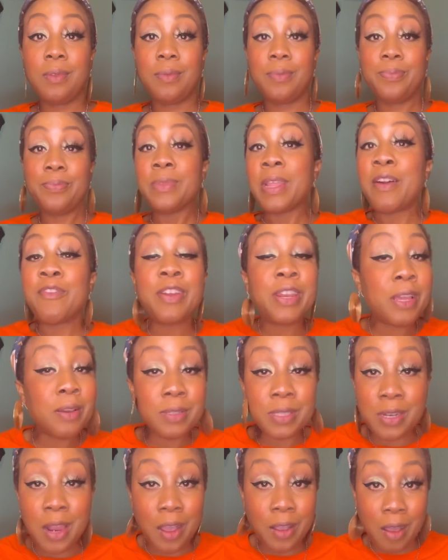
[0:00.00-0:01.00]
That video is
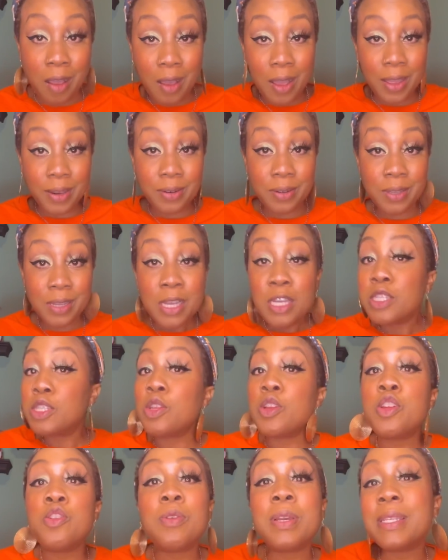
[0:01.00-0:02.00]
not gone. So
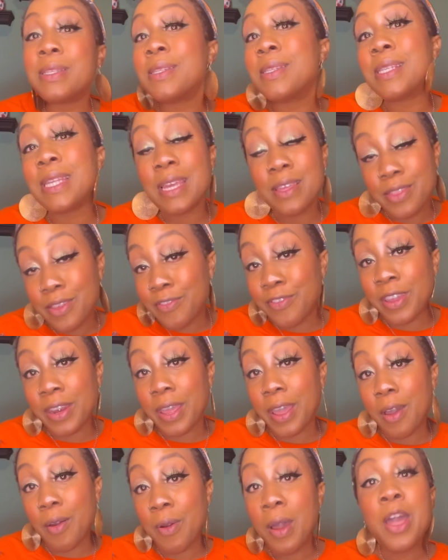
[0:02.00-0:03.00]
you can see the
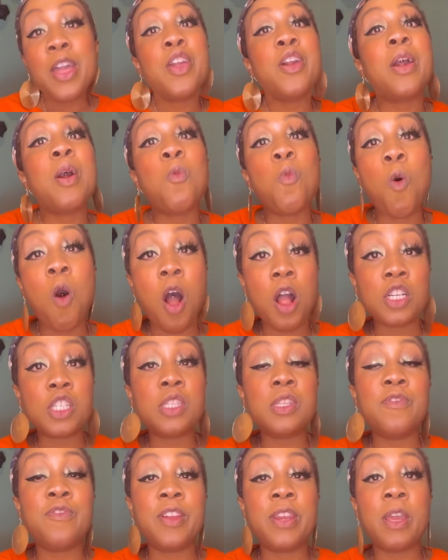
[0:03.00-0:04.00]
video. You can watch
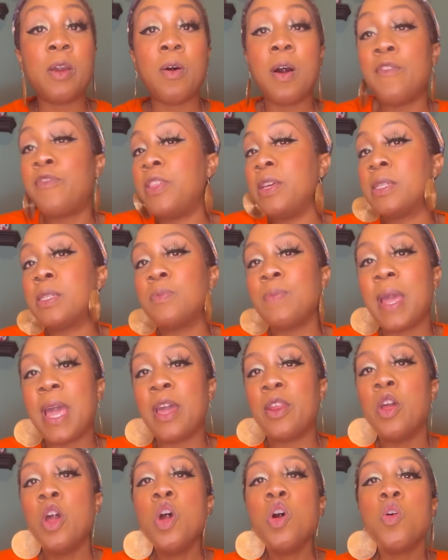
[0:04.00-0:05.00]
the video of this
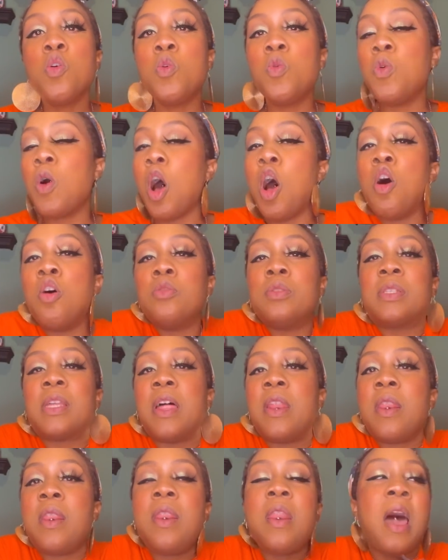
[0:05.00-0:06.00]
man who owes
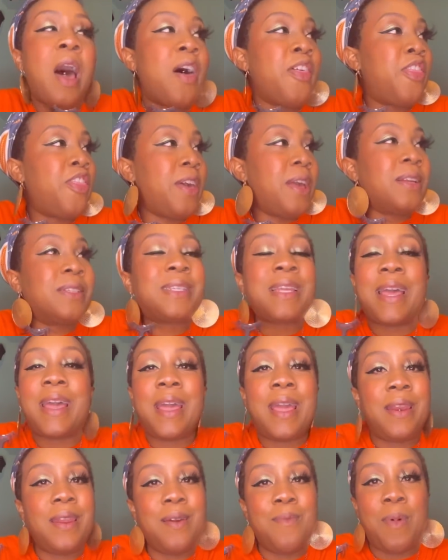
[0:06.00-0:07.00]
nothing to
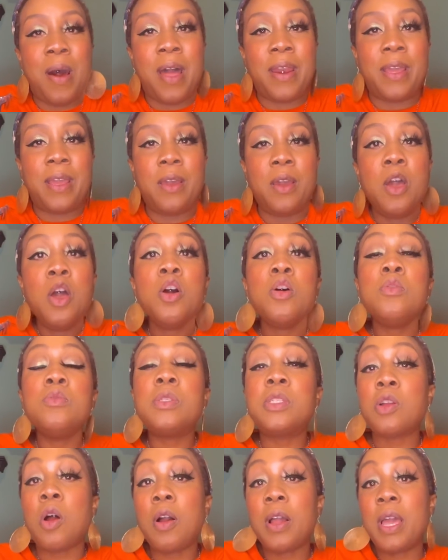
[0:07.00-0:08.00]
anybody,
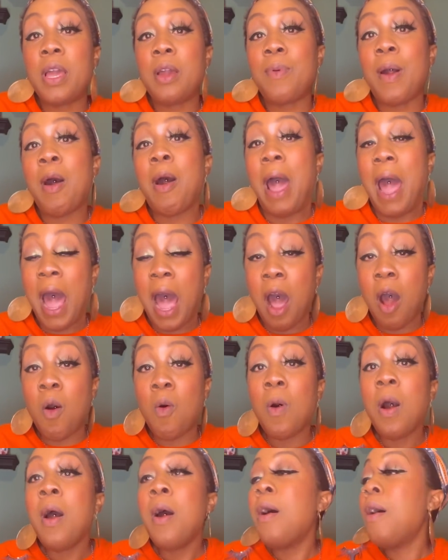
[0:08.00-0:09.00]
who's talking about
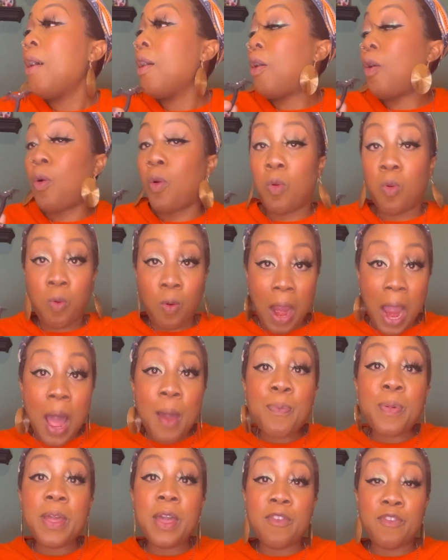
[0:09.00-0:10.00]
how
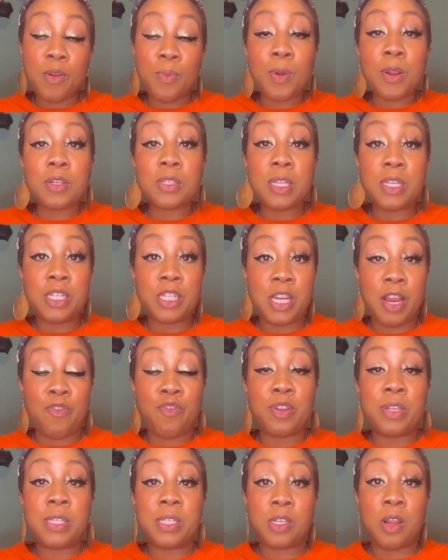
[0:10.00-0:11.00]
crappy of a person
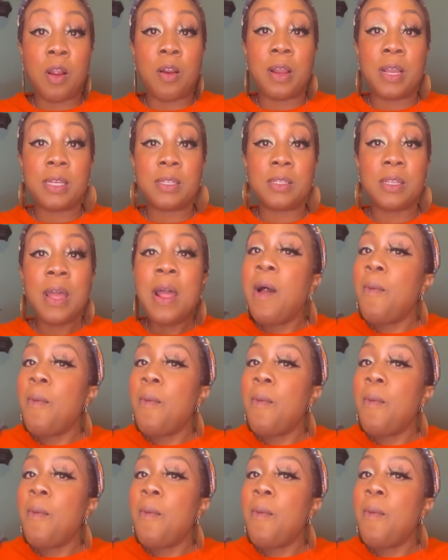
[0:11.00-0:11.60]
Jeffree Star is.